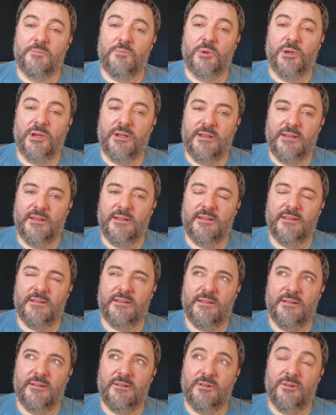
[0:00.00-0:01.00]
put,
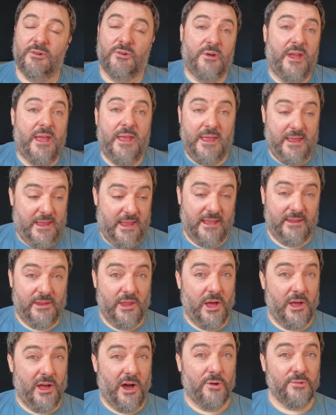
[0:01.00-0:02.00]
or
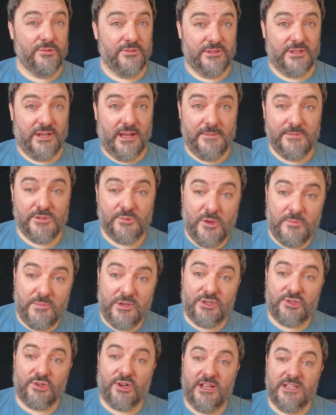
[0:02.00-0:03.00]
in olden times, we'd
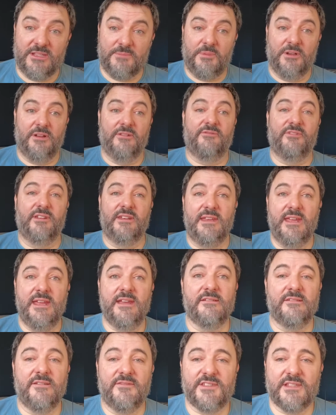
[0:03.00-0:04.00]
be trying to put a
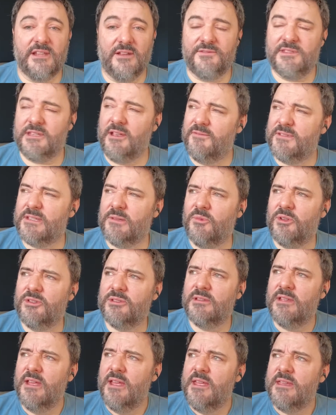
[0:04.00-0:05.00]
veneer of stuff. So if
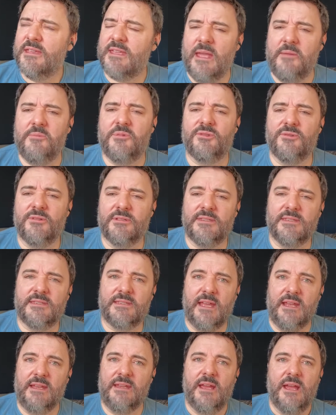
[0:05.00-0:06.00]
someone came to us and
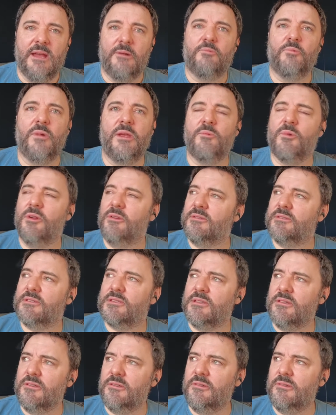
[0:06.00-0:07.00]
said, we want
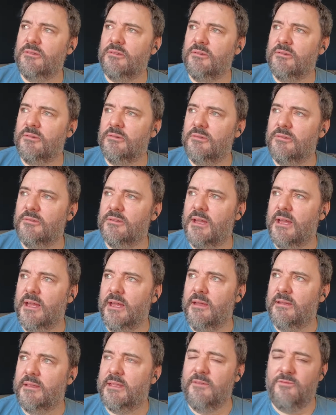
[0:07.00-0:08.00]
to
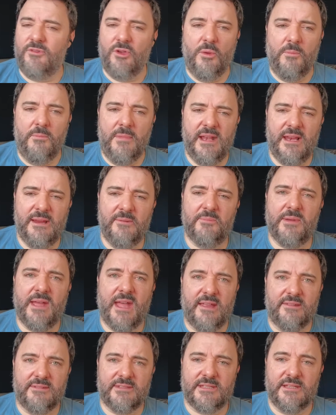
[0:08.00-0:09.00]
give you £1 million
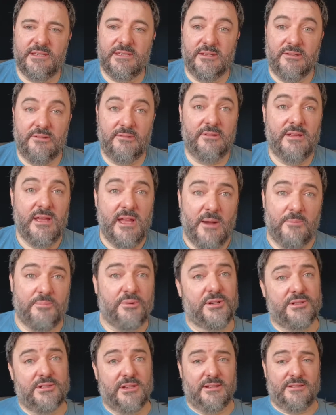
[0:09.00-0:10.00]
to do a
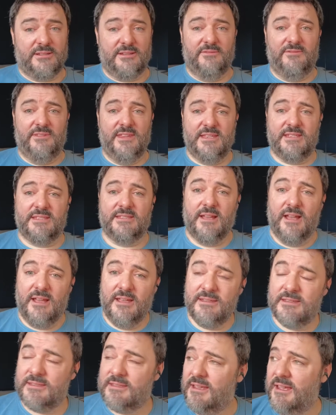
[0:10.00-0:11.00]
project of this
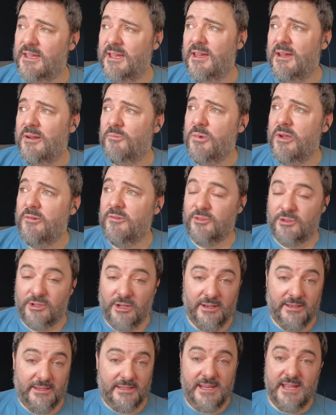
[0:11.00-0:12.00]
size, we would have
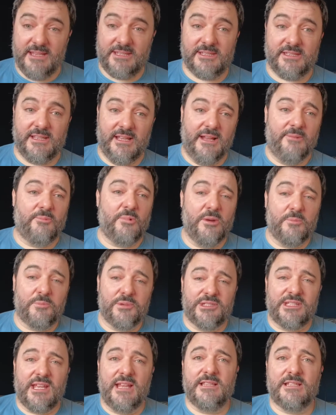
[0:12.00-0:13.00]
gone, yes, sir, we'll
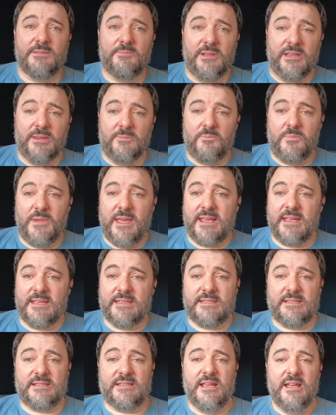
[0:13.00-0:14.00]
pretend to be the
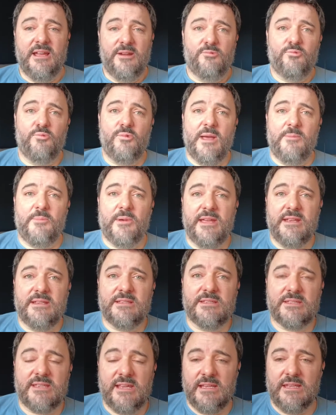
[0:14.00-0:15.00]
biggest web
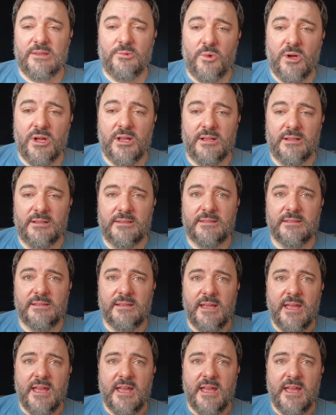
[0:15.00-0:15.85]
agency in the world.